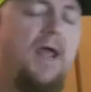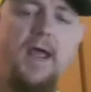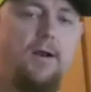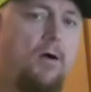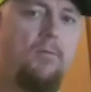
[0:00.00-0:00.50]

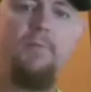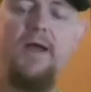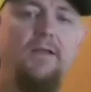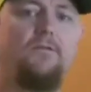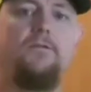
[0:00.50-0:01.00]
At our
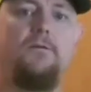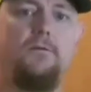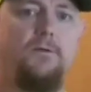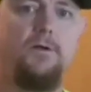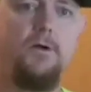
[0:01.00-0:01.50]
best,
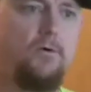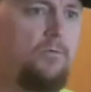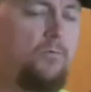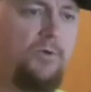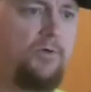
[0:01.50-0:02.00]

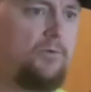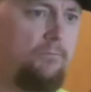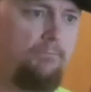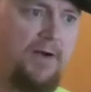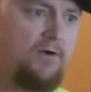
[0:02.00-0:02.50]
we're
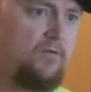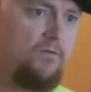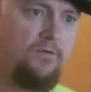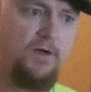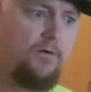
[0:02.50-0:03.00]
beggars
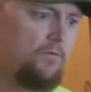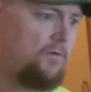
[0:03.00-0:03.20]
and sinners.